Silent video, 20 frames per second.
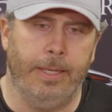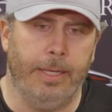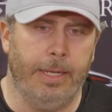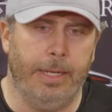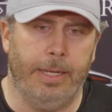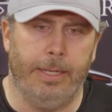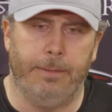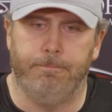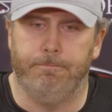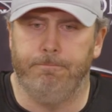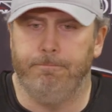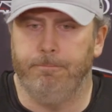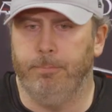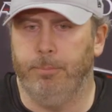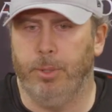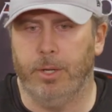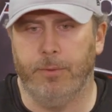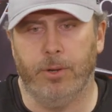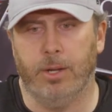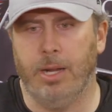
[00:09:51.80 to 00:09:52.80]
Um,
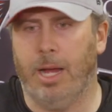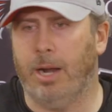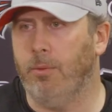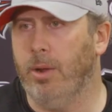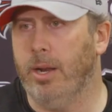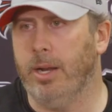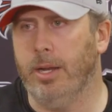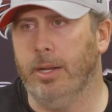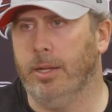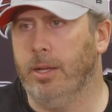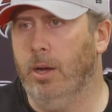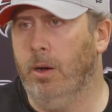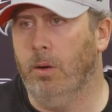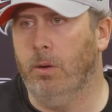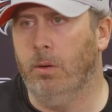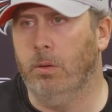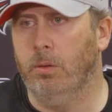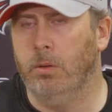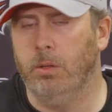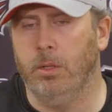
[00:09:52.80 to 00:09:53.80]
but if you're not ready to
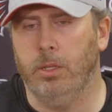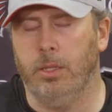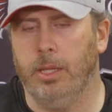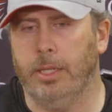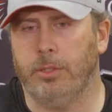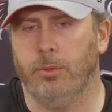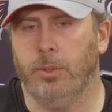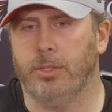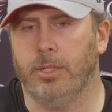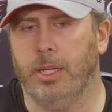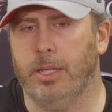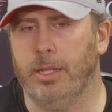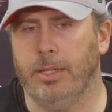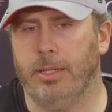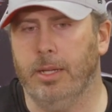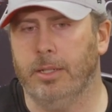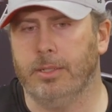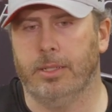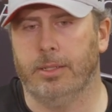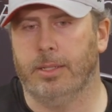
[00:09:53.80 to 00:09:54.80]
go, that's what I say that
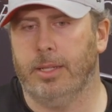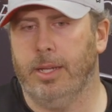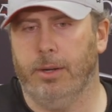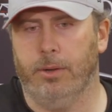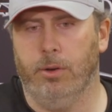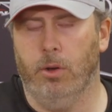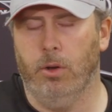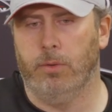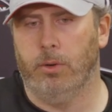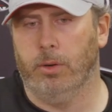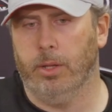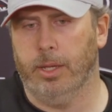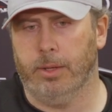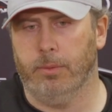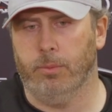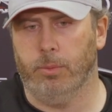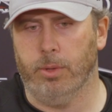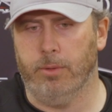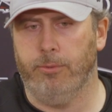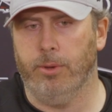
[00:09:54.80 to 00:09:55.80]
doesn't carry over. Like
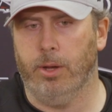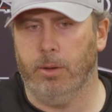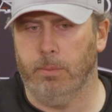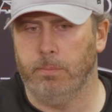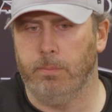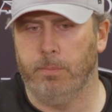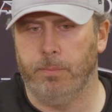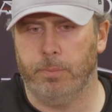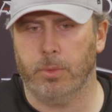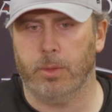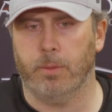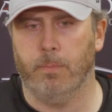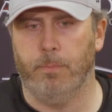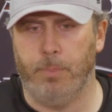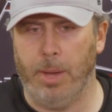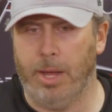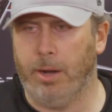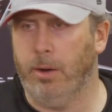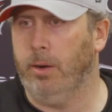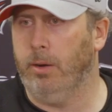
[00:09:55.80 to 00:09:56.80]
we felt
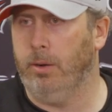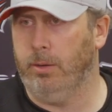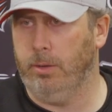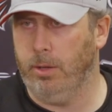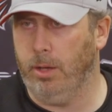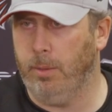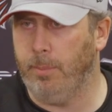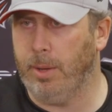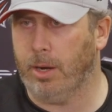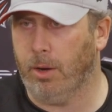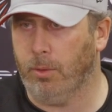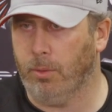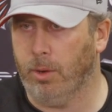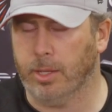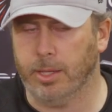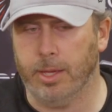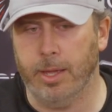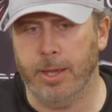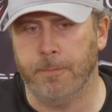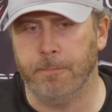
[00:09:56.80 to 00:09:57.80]
better about our
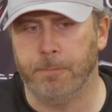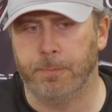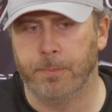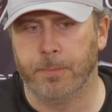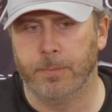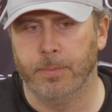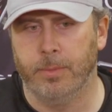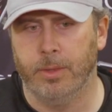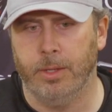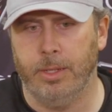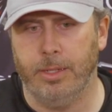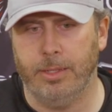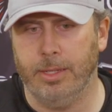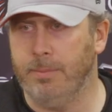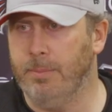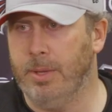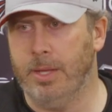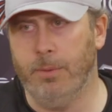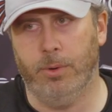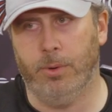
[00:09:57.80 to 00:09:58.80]
run game.
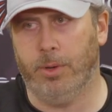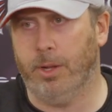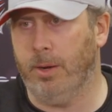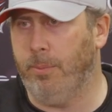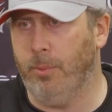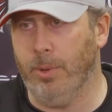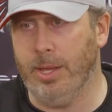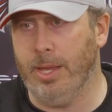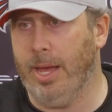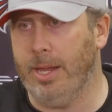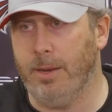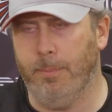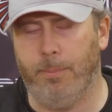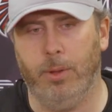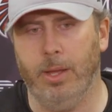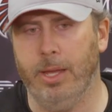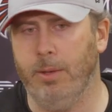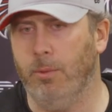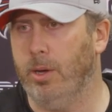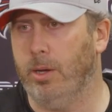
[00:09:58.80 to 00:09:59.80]
Doesn't mean we we're gonna we had to
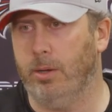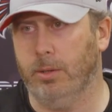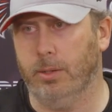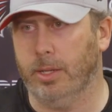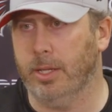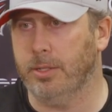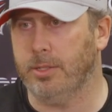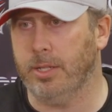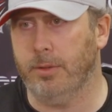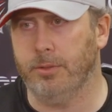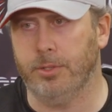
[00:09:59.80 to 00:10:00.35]
play well against San